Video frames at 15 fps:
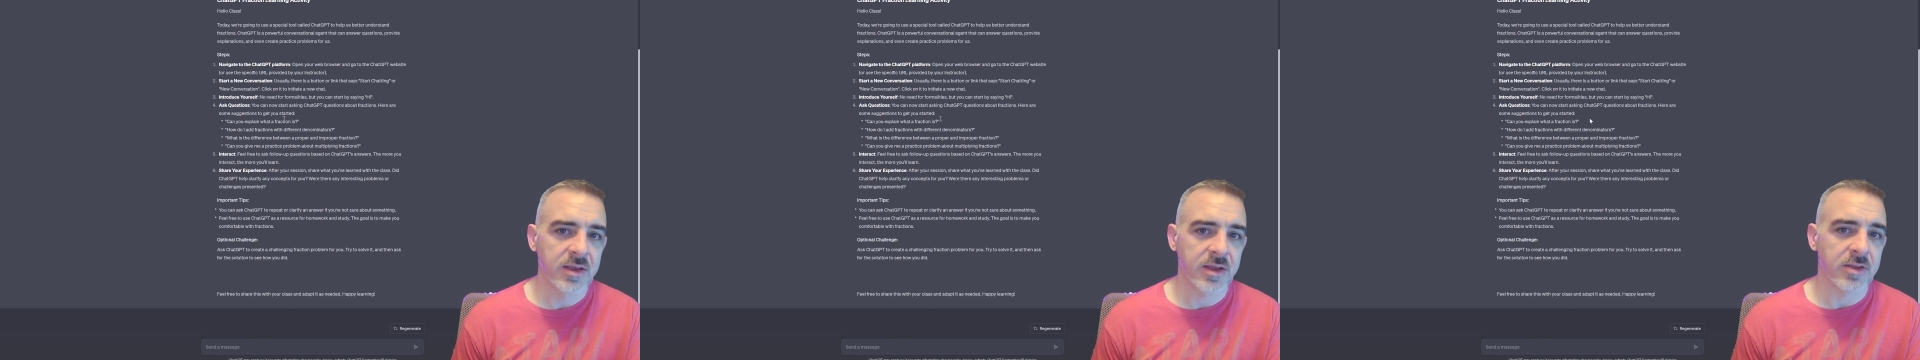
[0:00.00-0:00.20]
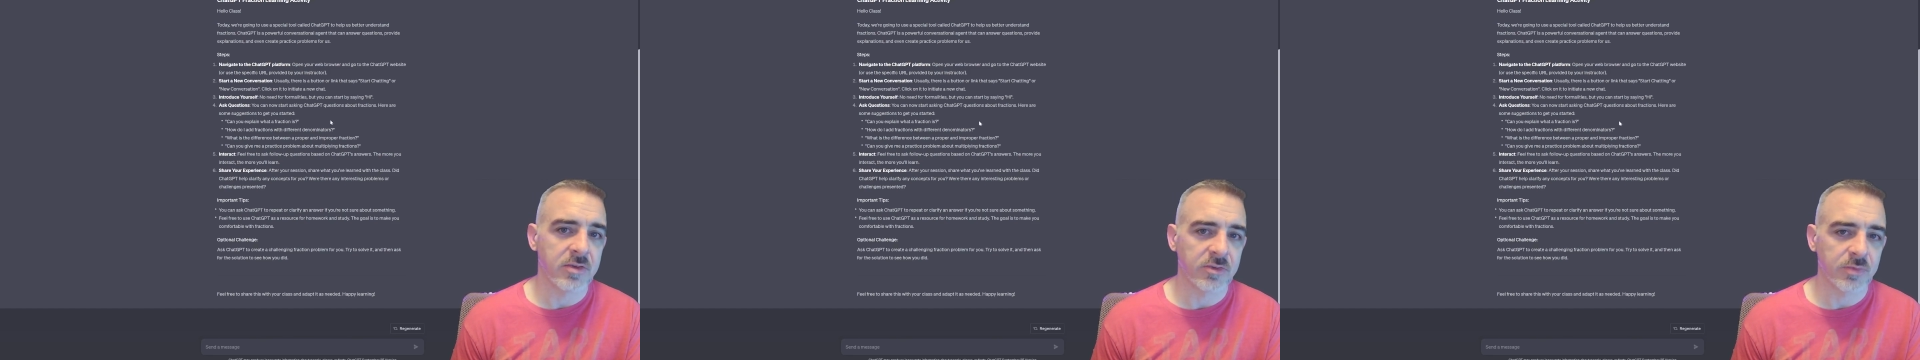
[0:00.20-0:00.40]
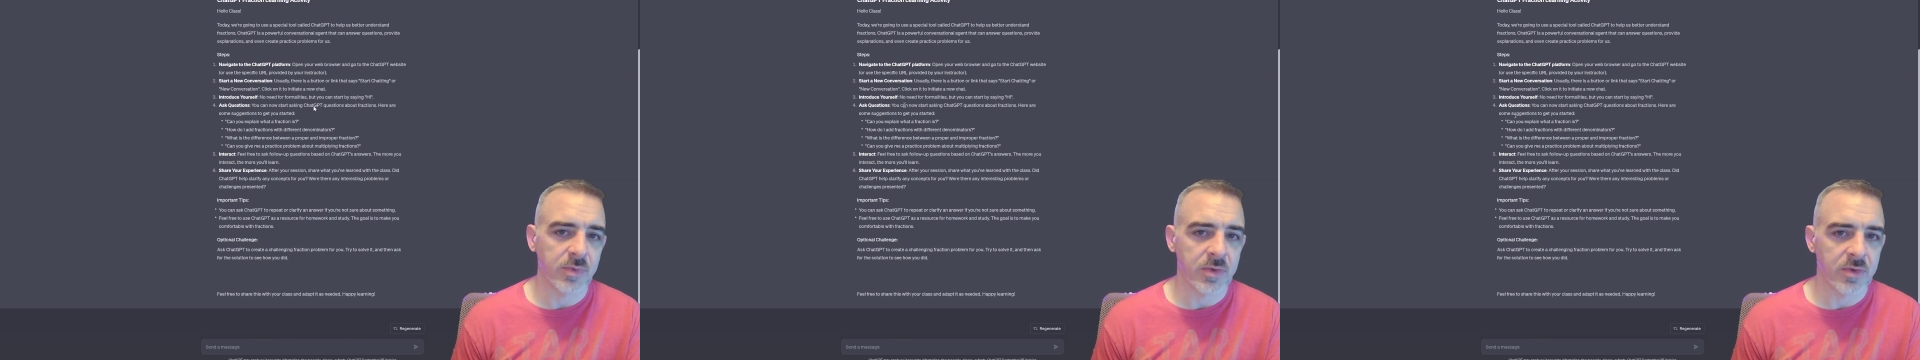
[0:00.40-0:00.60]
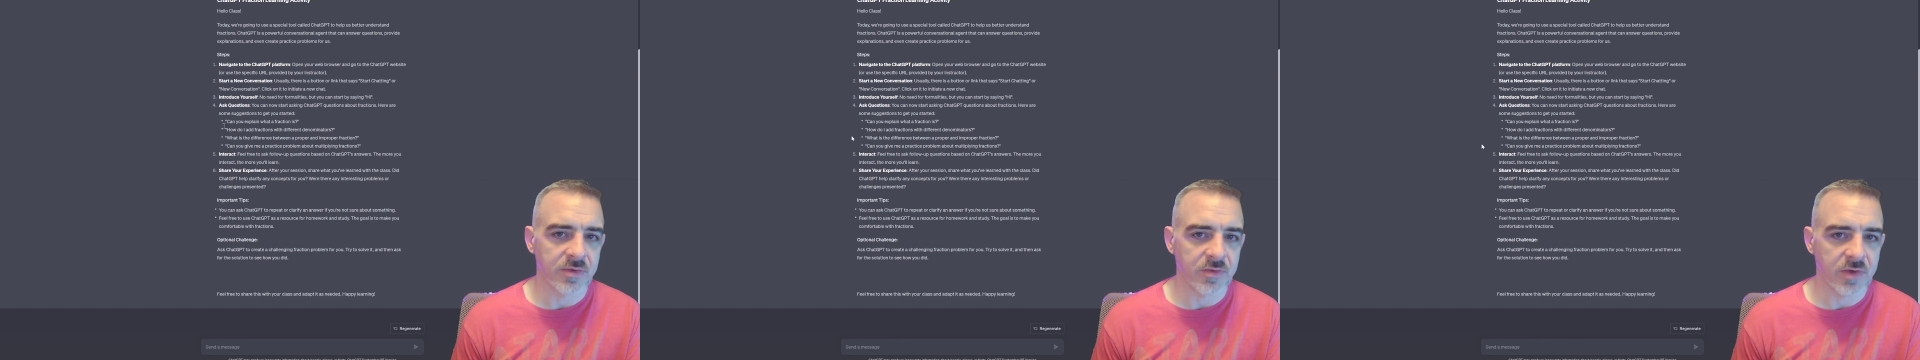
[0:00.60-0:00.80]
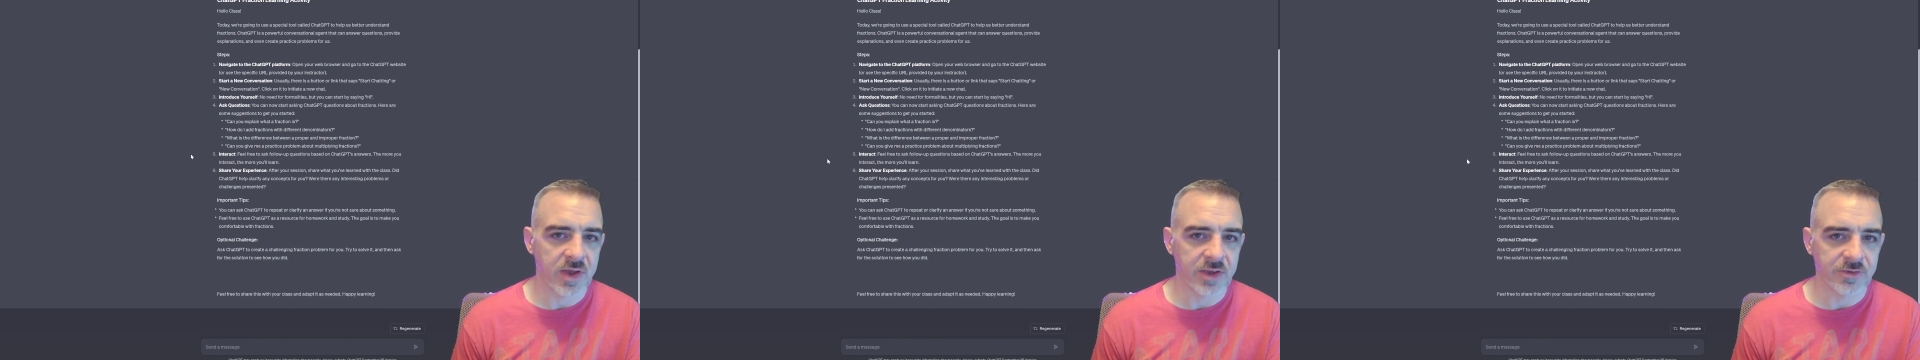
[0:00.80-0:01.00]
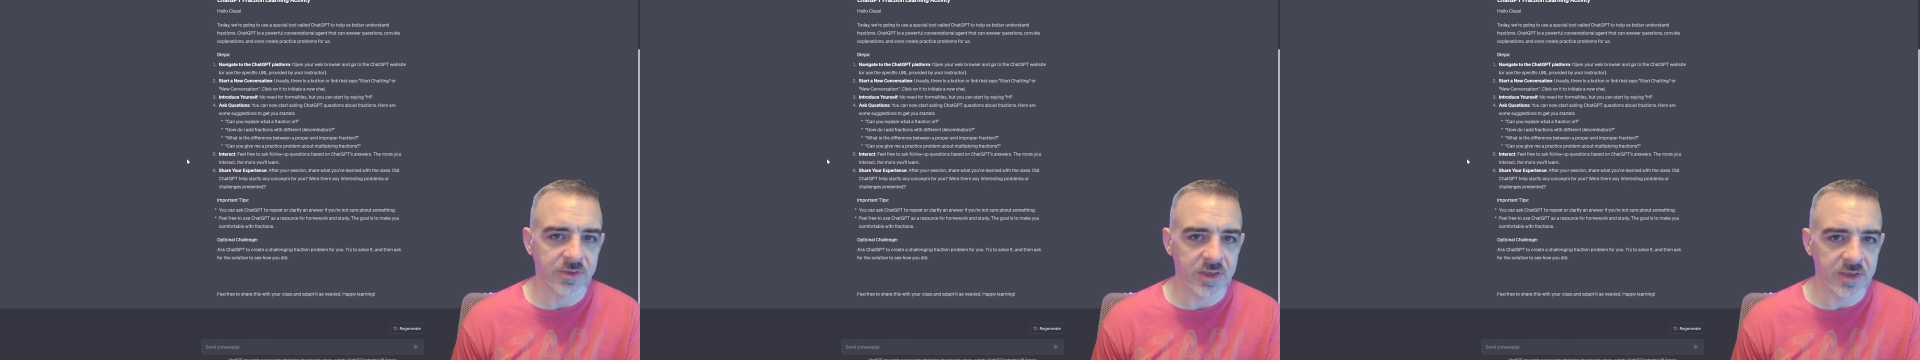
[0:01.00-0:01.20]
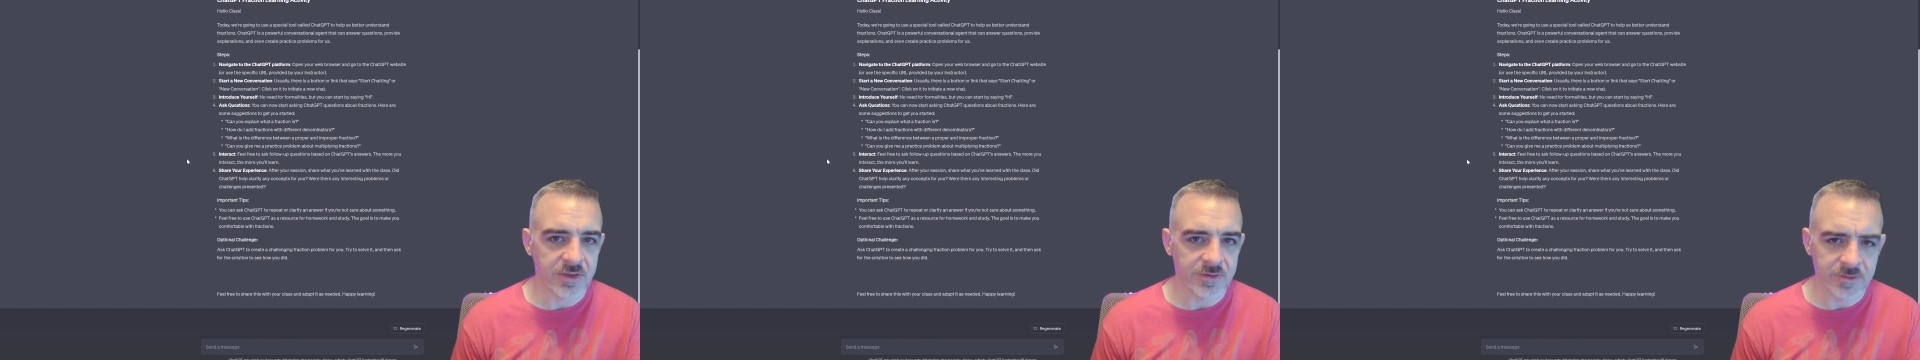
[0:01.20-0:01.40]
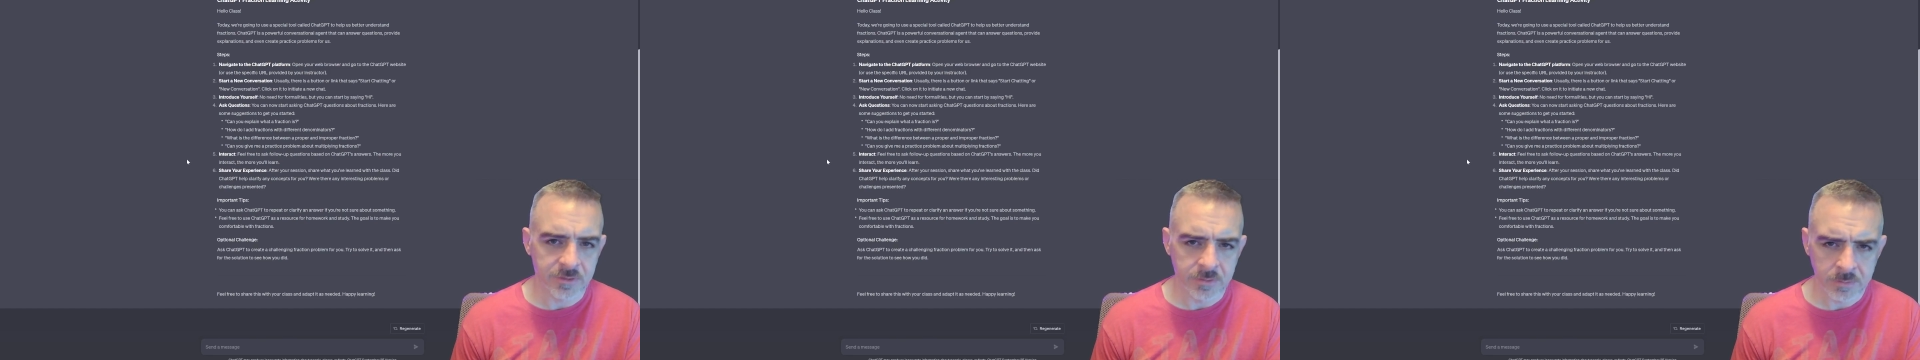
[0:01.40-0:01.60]
Can you explain what a fraction
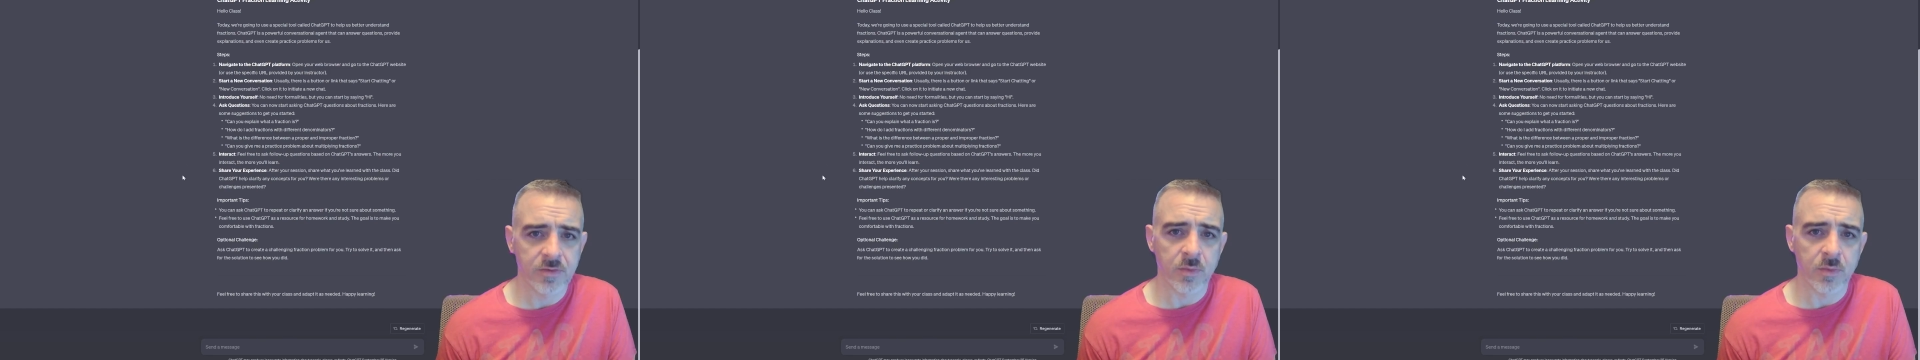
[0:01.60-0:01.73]
is?